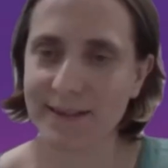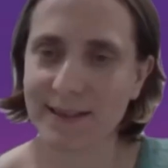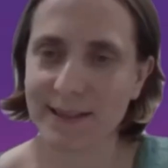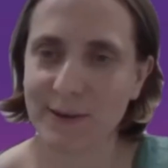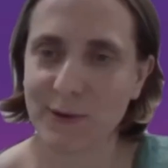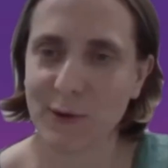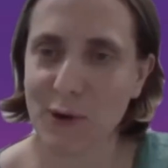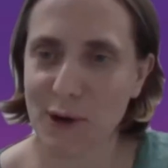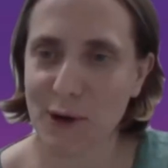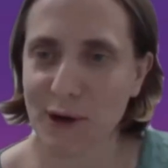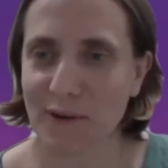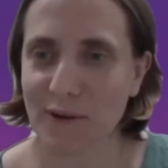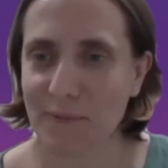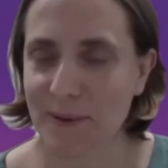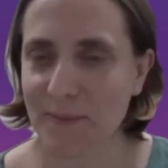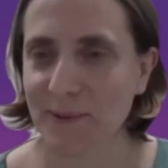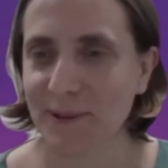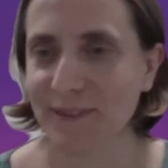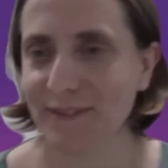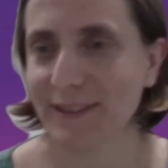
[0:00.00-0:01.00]
I think we've got a lot of
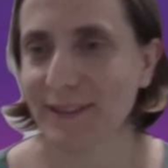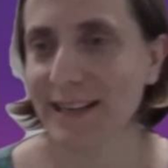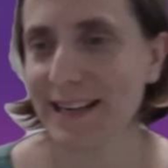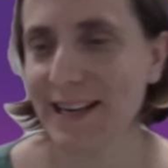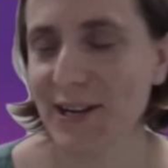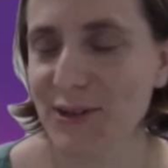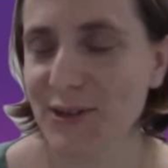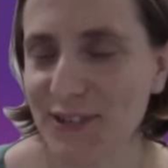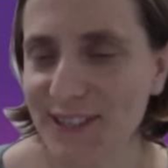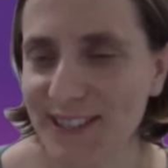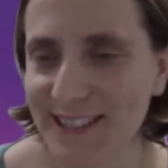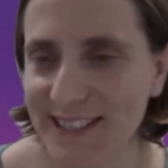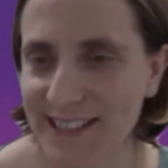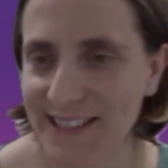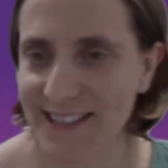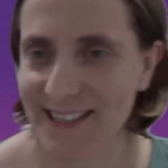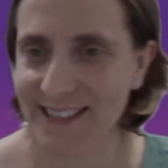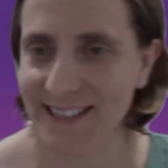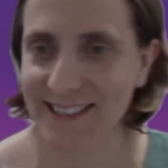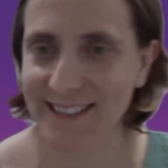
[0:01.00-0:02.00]
people interested
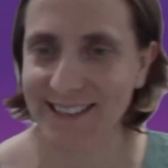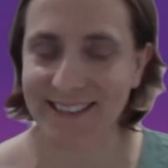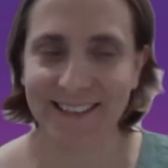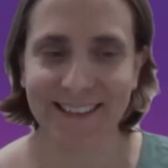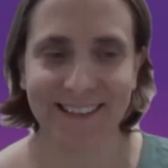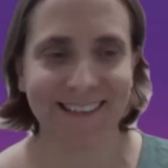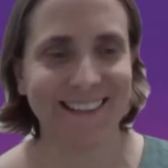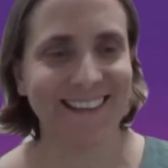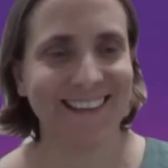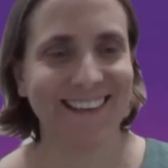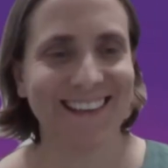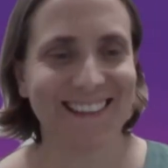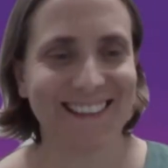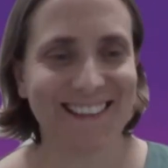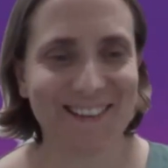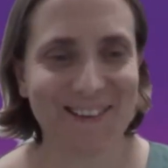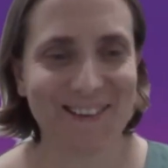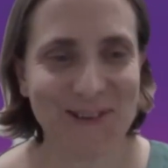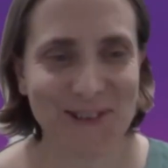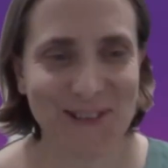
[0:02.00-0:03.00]
in this in
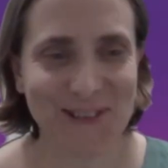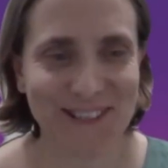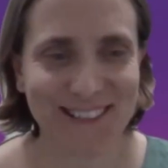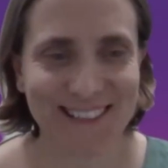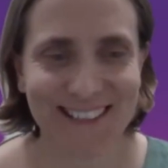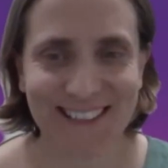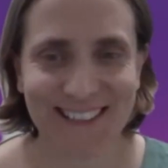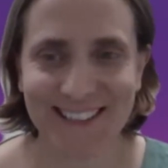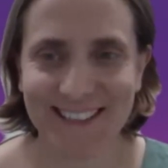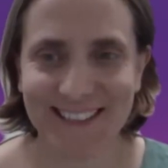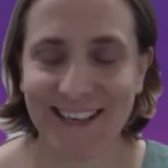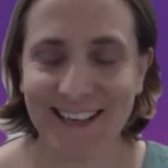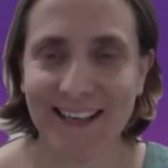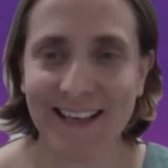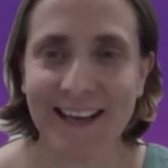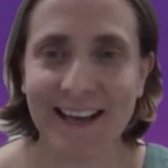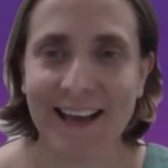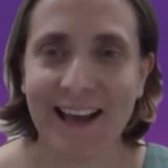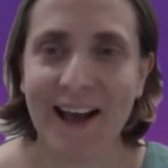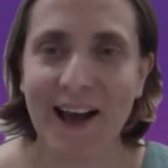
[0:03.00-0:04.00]
the audience here today.
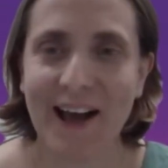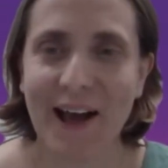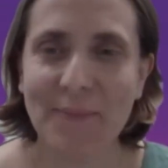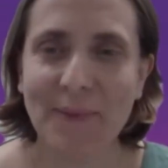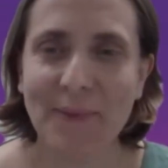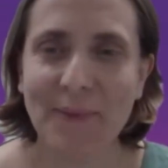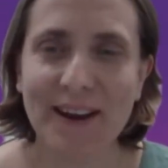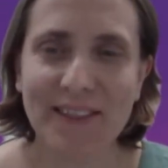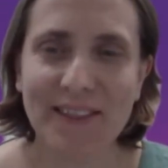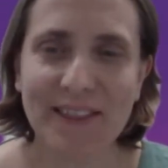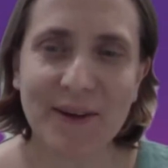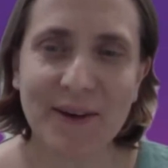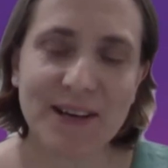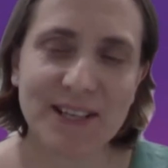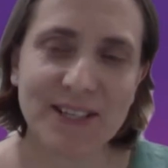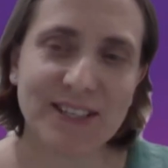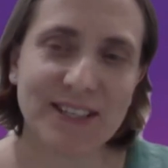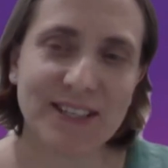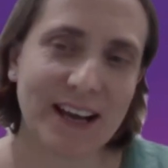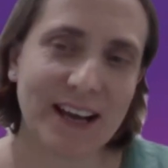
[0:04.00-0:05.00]
Um, another
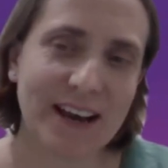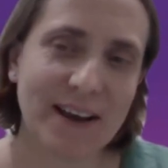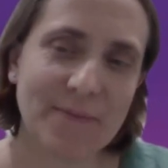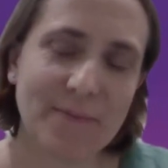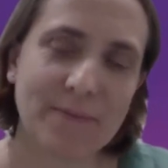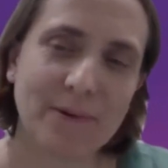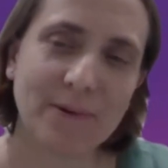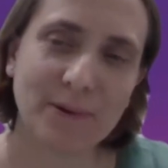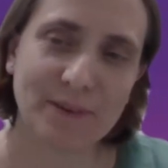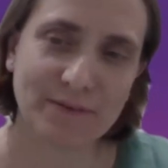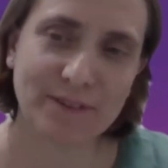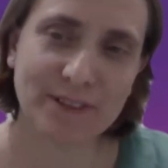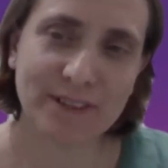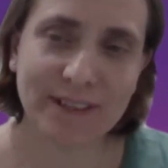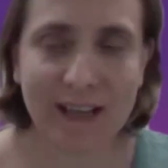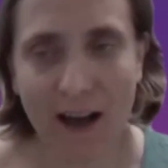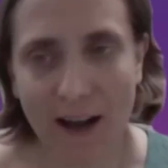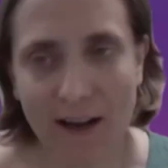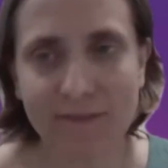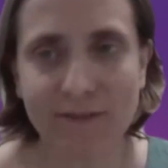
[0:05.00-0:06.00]
question, kind of, we
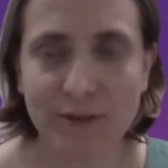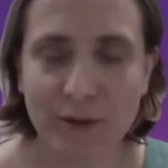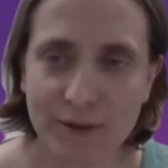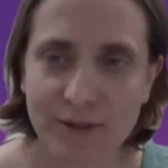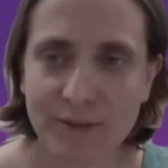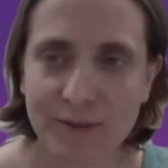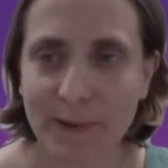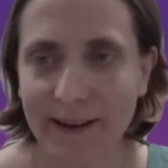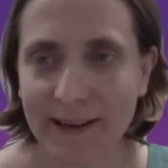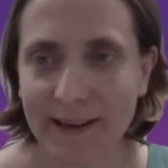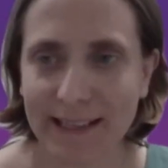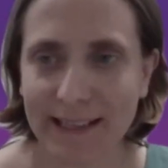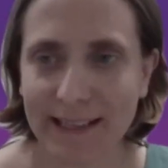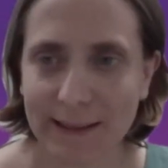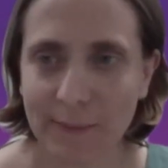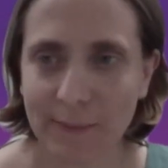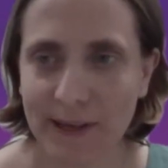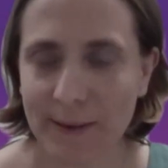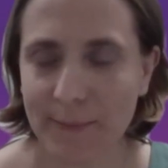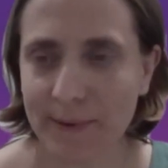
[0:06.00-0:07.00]
kind of talked about it a
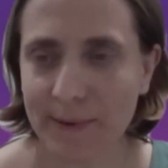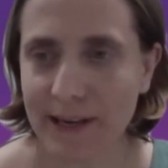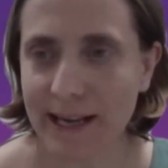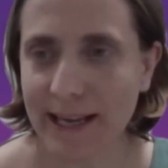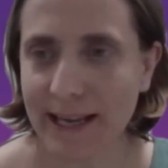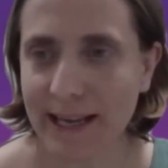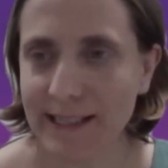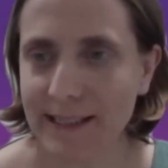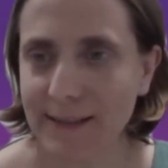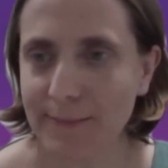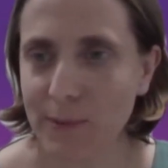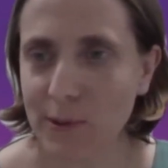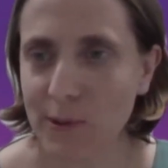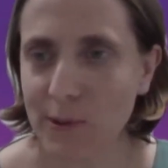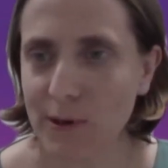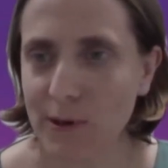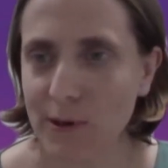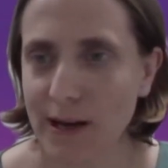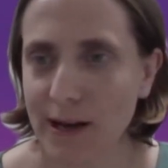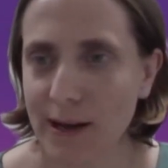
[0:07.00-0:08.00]
little bit, but I guess
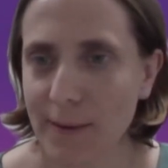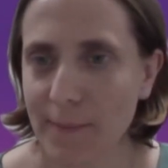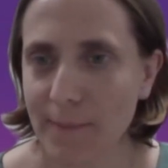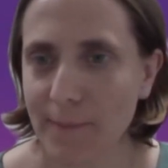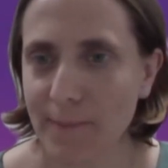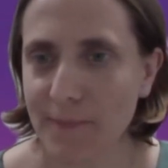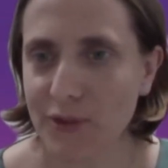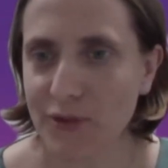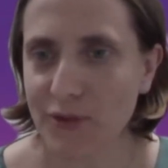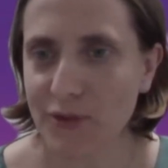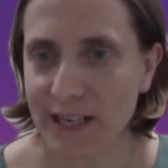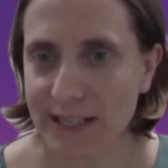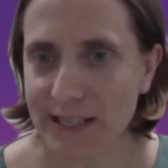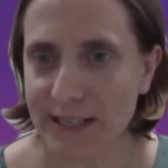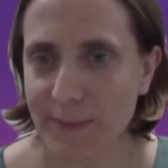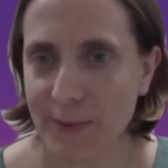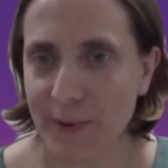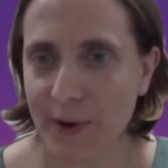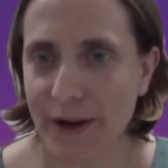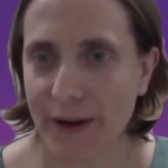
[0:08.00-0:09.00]
more um, straight to
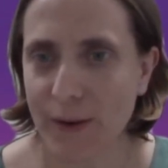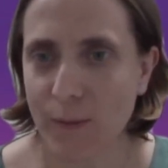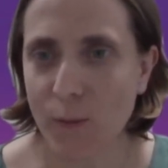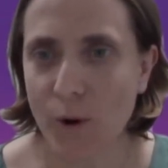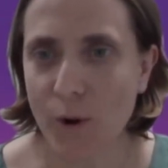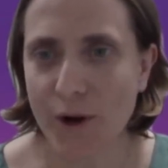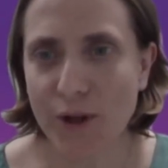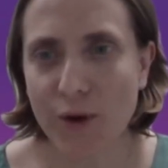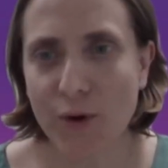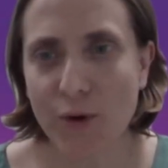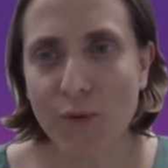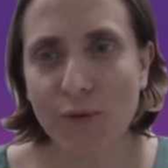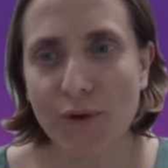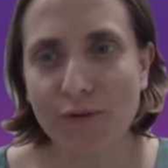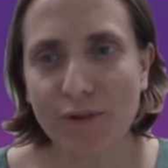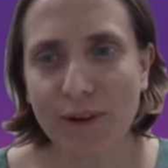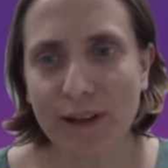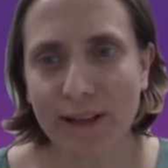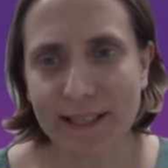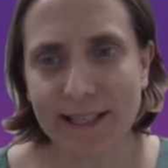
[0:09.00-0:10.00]
the point. What are your
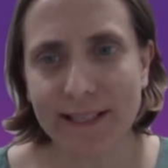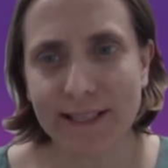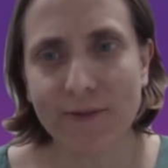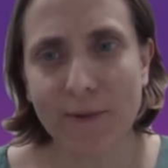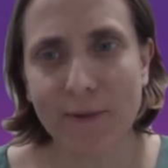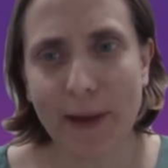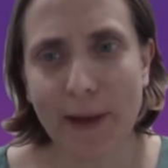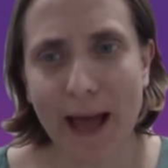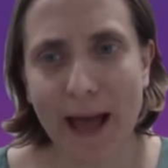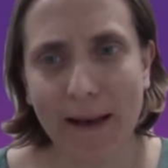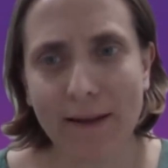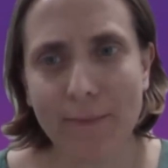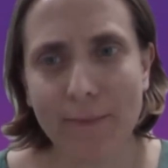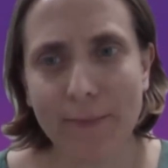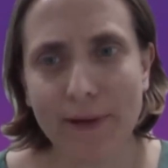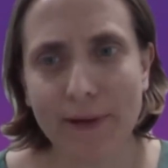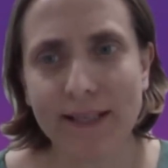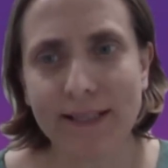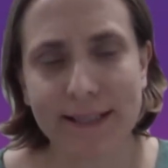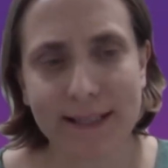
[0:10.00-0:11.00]
reflect? This is from Ellen
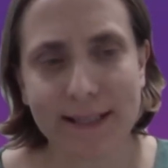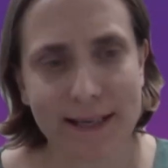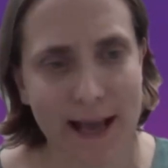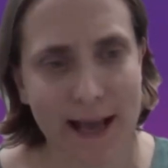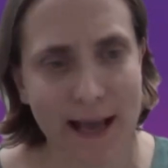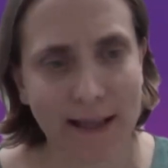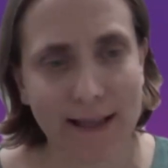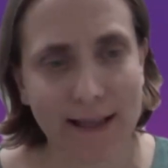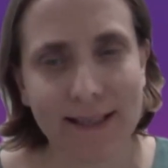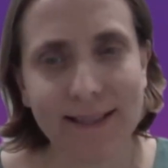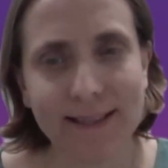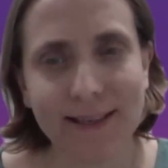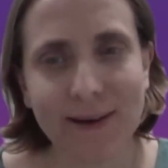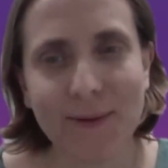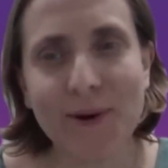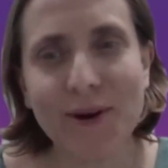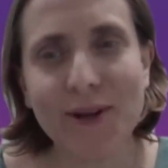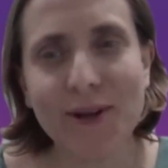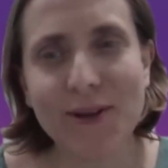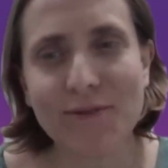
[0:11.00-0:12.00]
Bernstein Ellis. So,
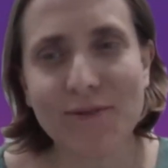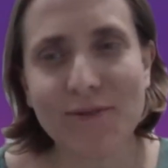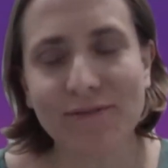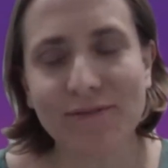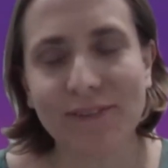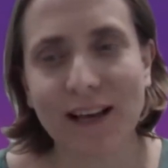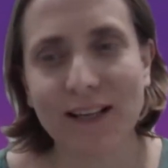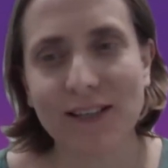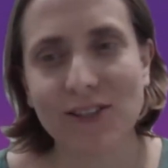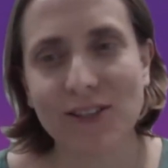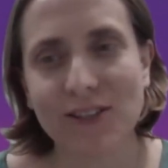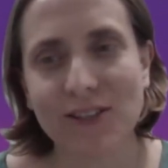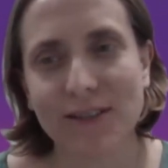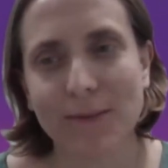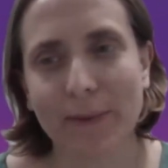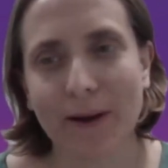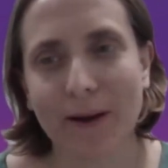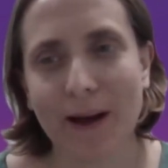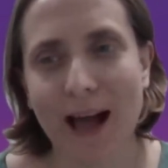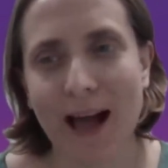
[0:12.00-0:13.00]
what are your reflections
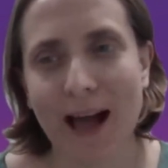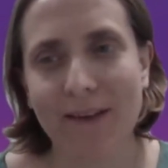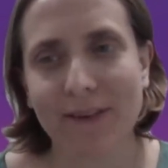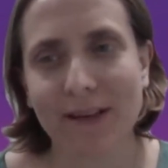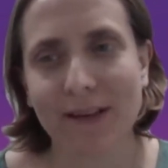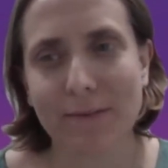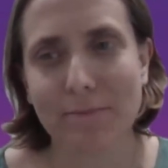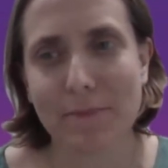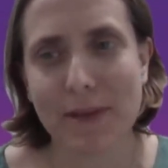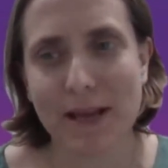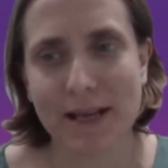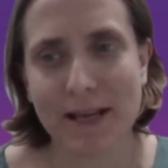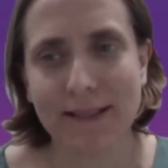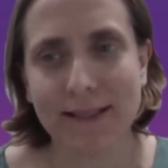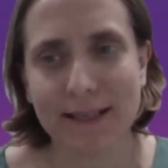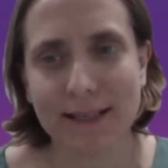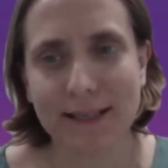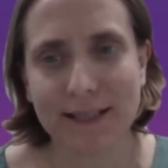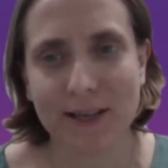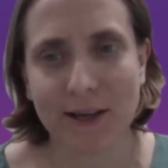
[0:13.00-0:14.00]
about having mixed
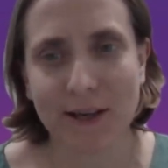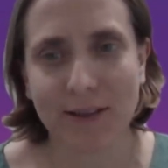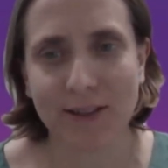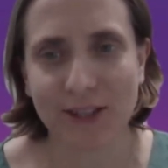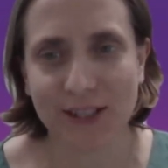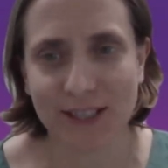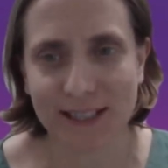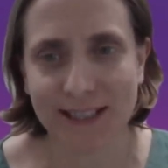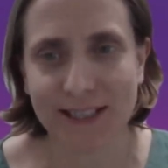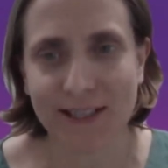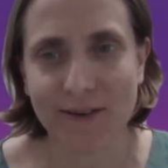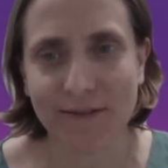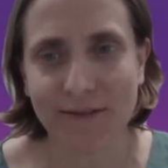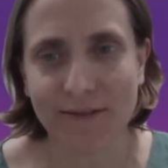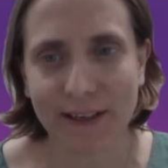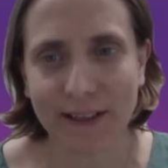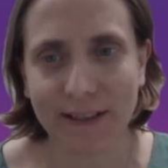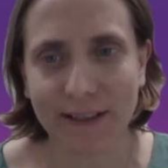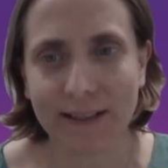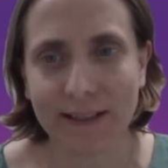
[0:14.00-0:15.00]
etiologies in your
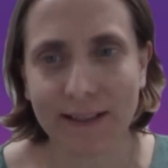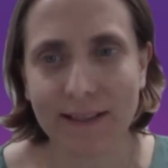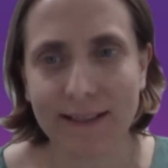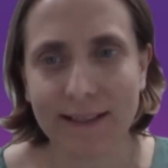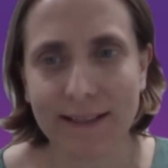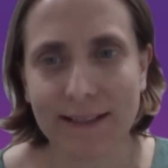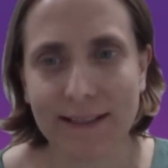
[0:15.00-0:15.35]
belly